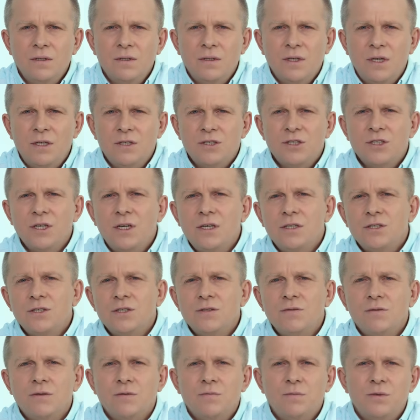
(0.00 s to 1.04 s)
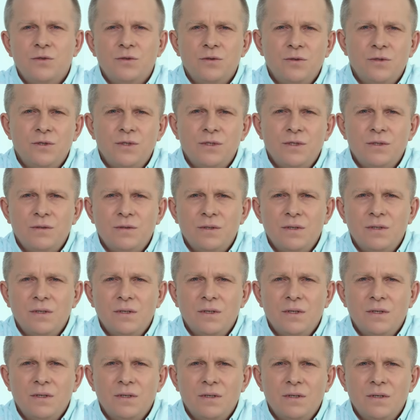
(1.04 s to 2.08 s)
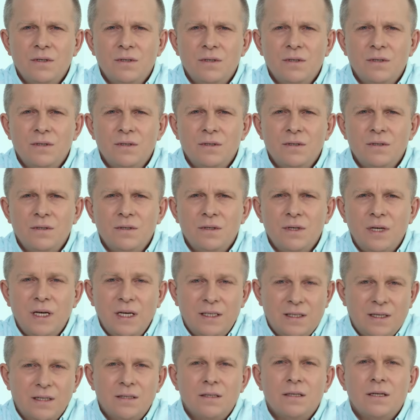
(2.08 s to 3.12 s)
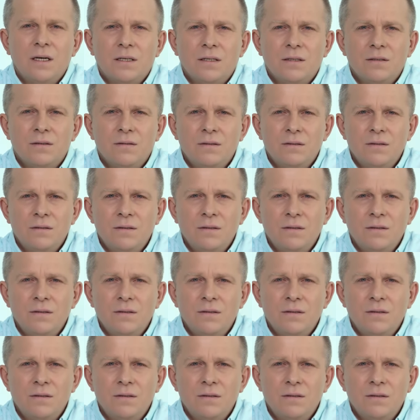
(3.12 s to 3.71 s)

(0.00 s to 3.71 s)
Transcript: for the sake of comfort, this is true.